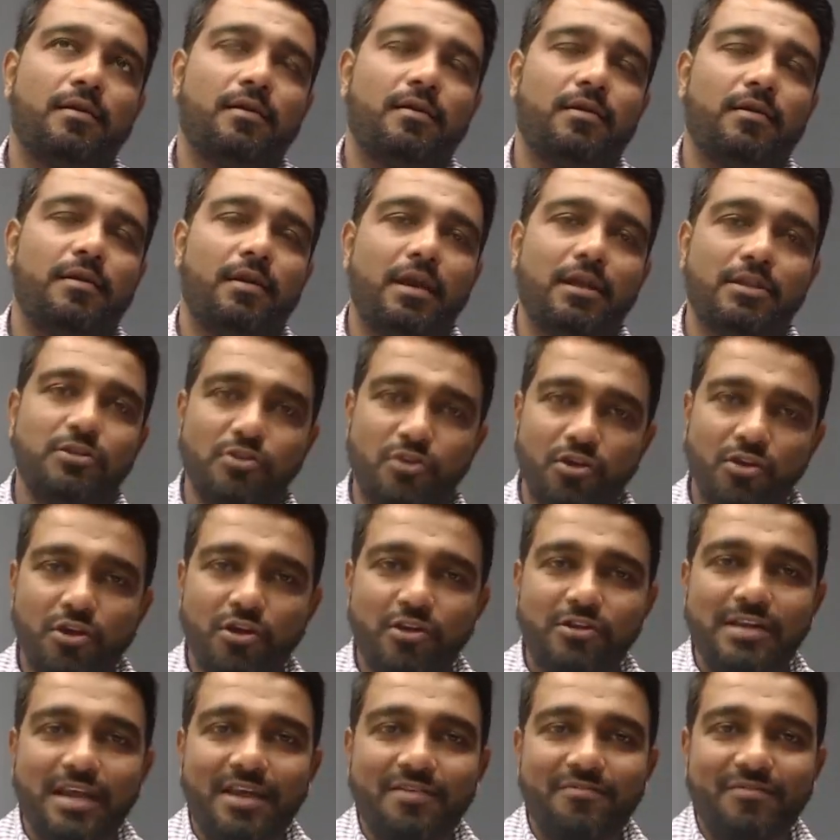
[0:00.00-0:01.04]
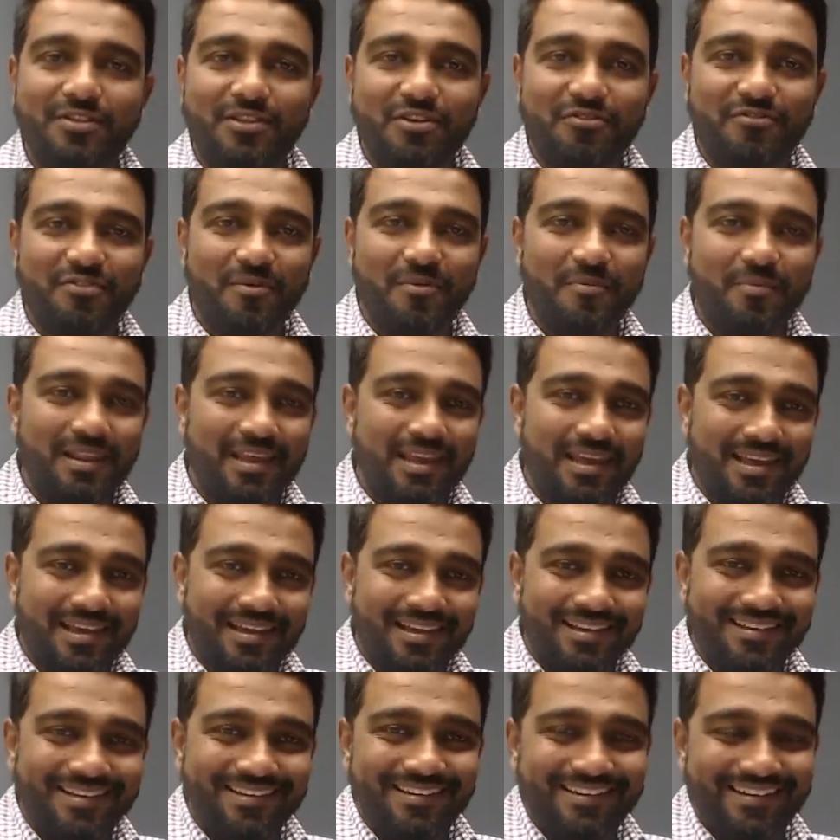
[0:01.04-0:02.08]
Enjoy your time with your family,
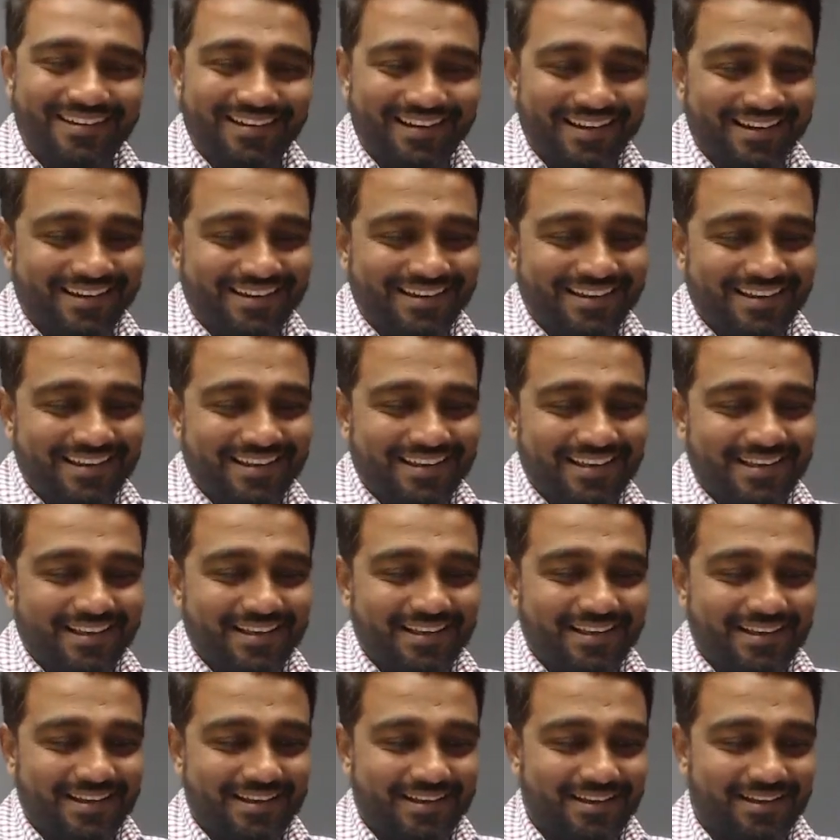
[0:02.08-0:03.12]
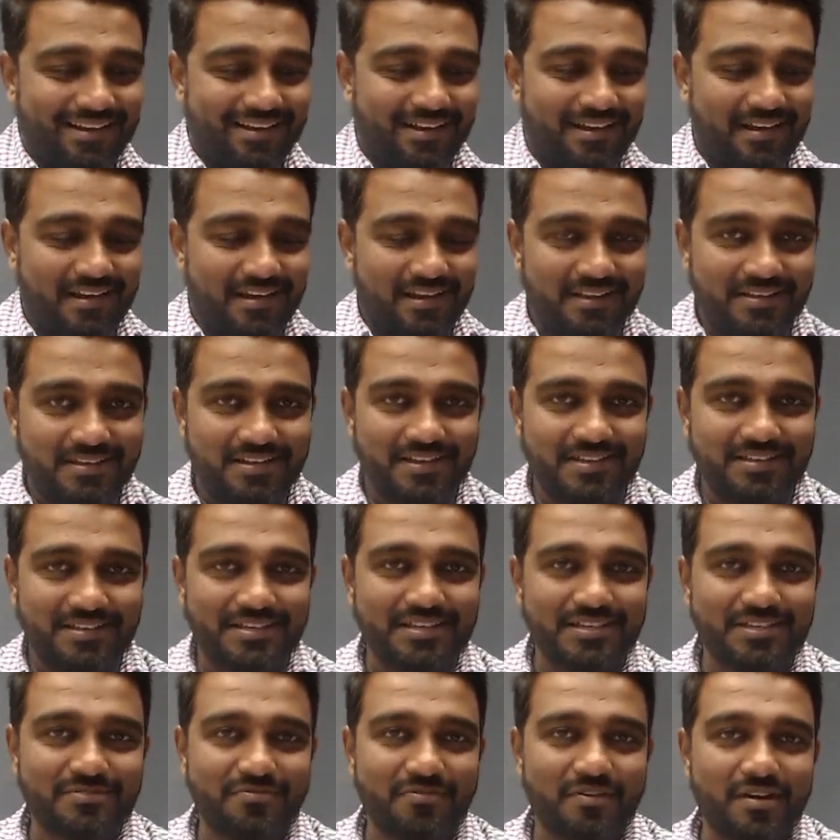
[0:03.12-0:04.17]
right? Research
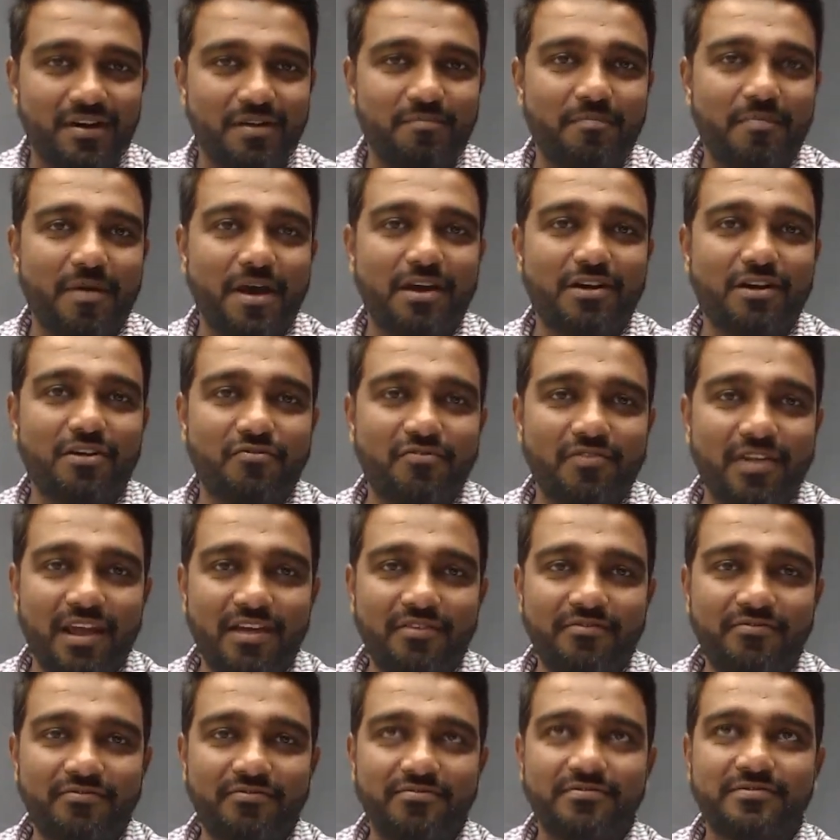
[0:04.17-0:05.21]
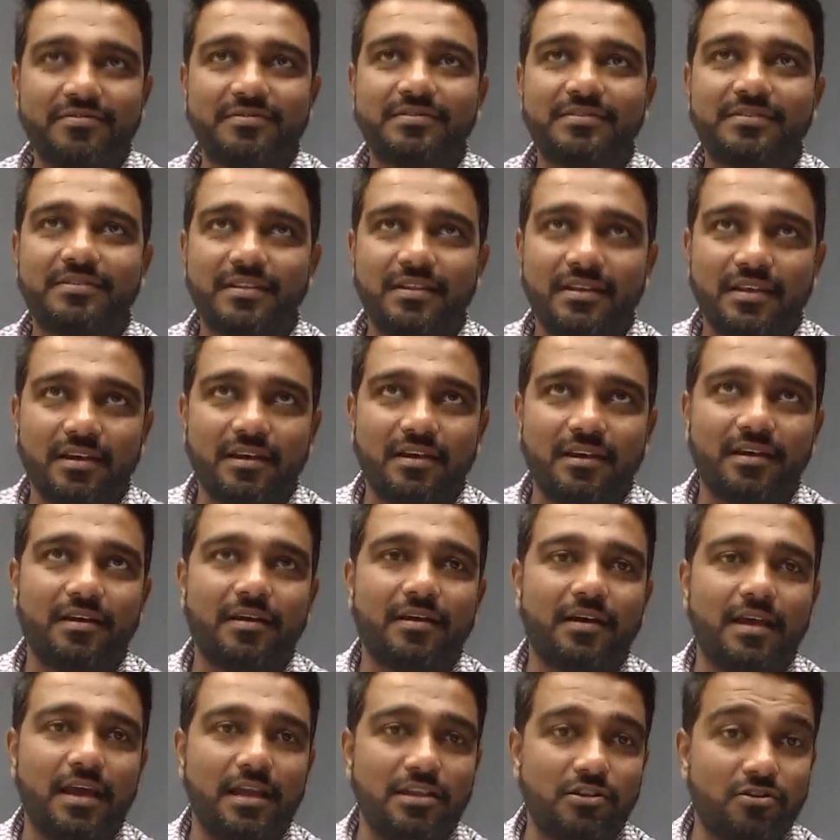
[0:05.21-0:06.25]
is one part of life.
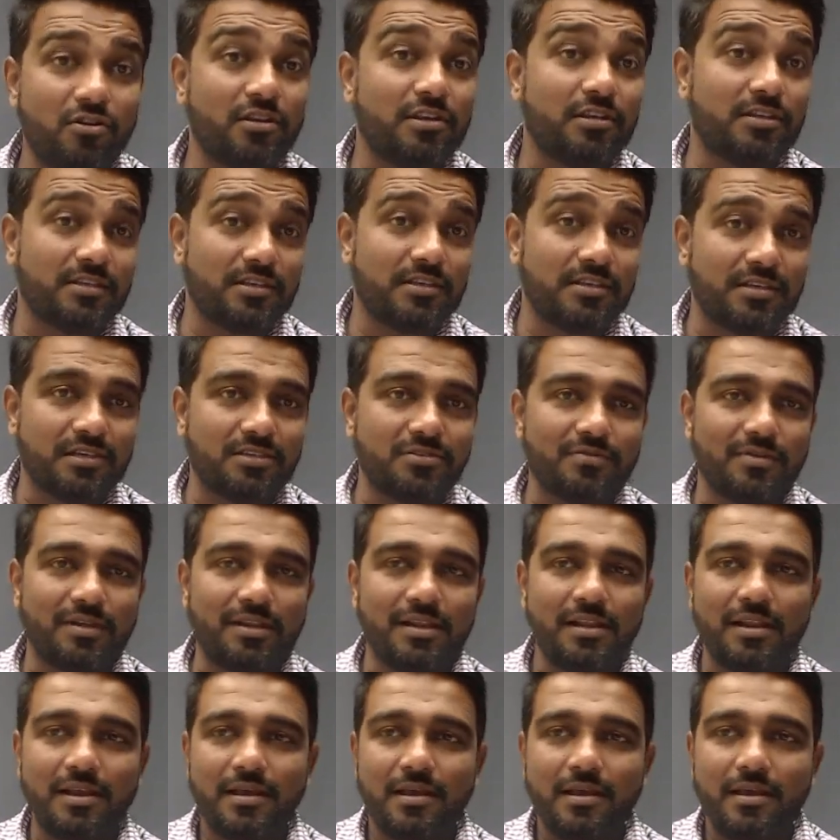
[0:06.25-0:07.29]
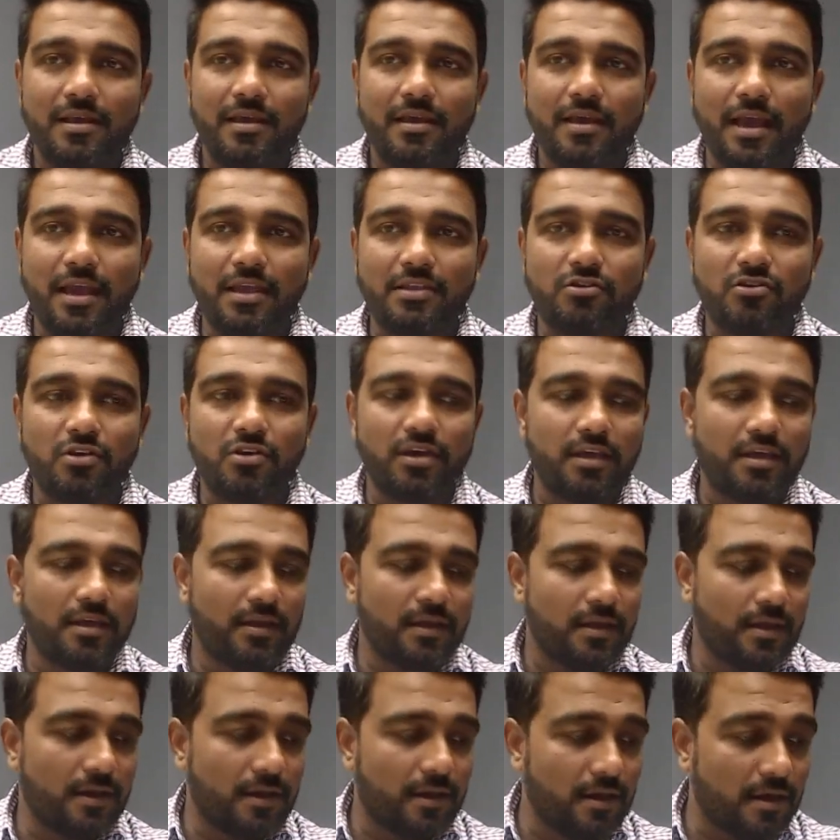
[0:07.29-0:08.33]
Enjoy research as well. Enjoy
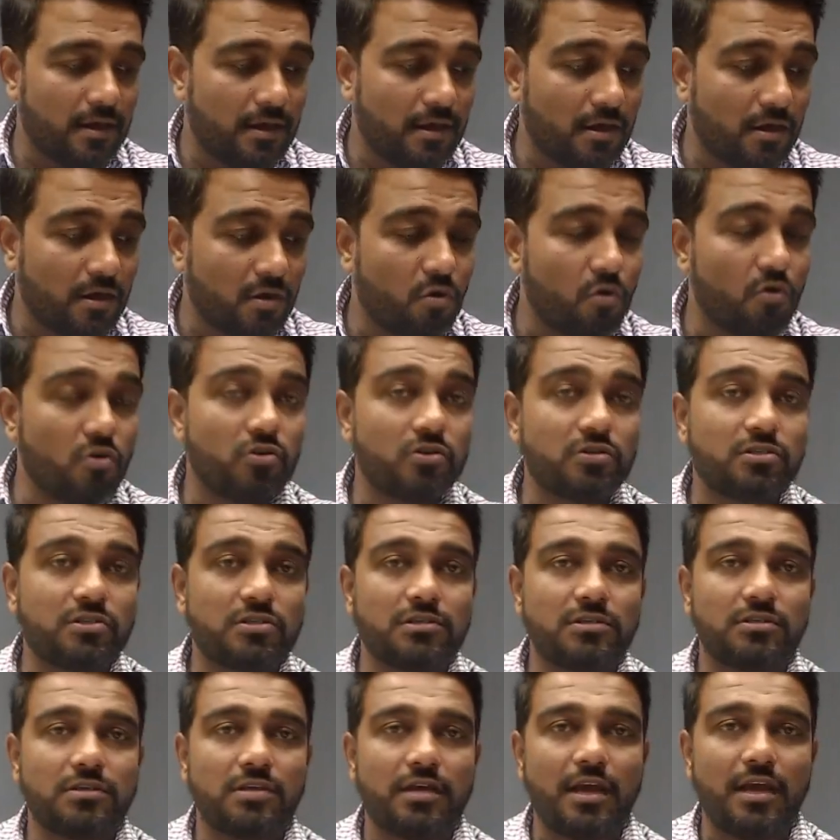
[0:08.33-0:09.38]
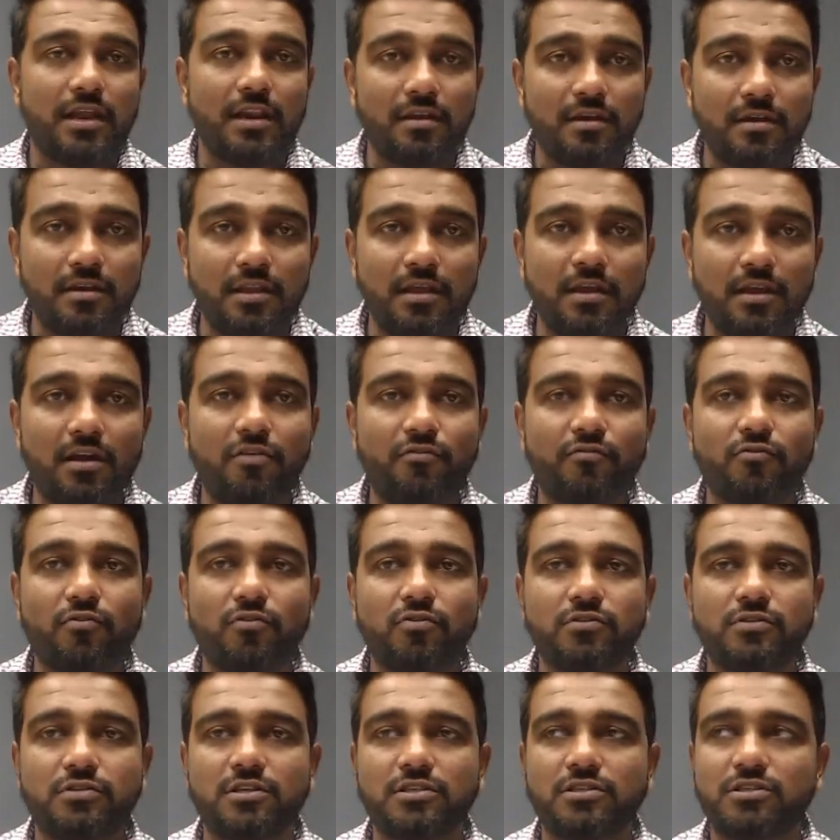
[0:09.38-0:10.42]
course and learning of
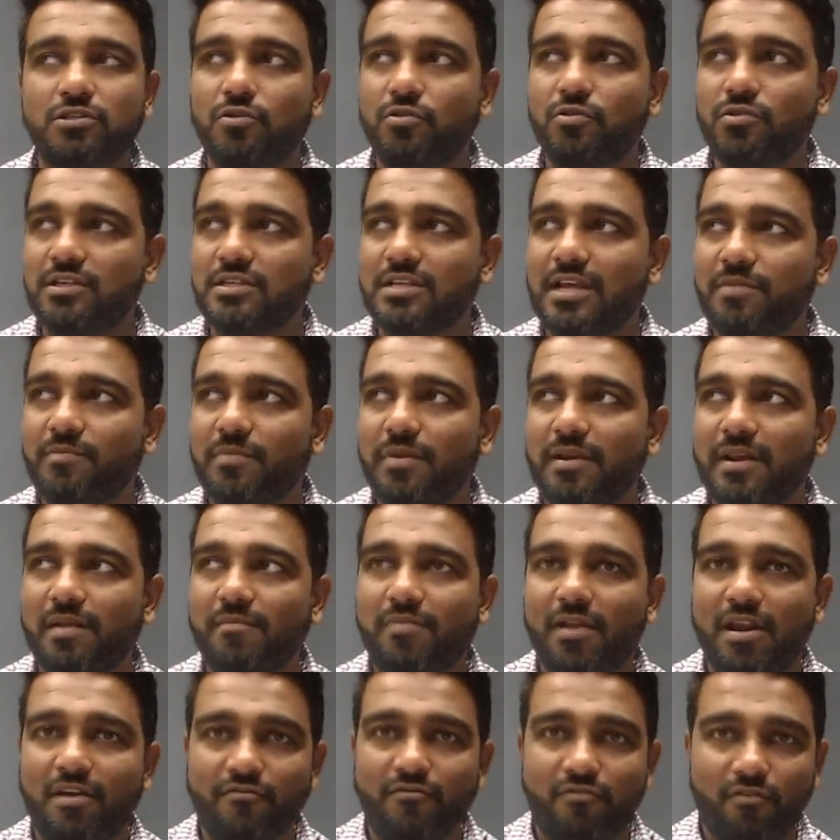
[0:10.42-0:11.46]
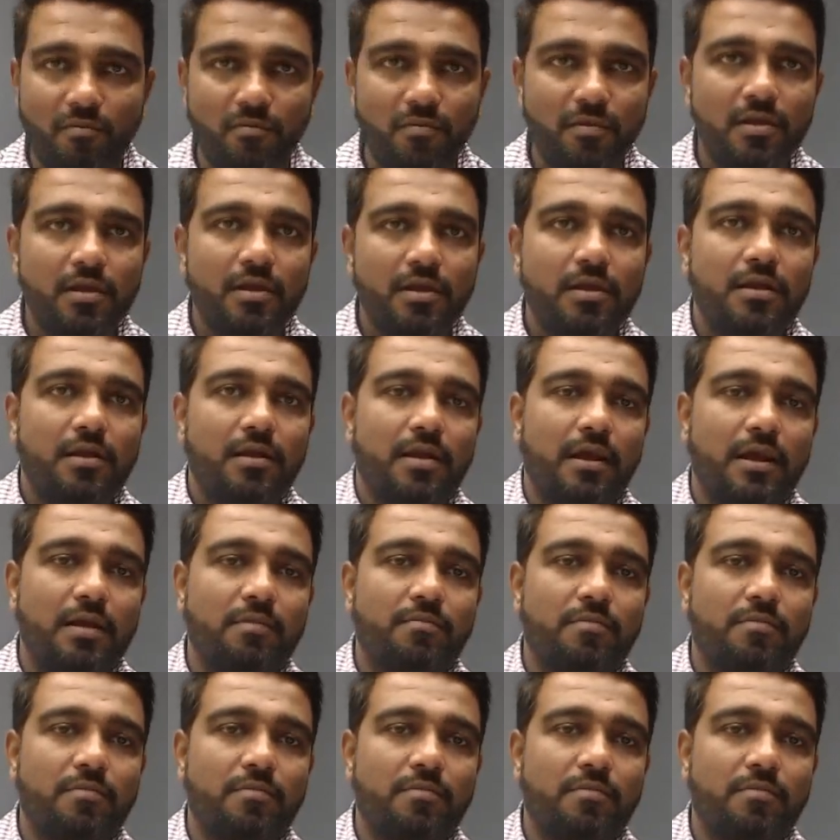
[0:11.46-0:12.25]
courses through this NPTEL platform, right?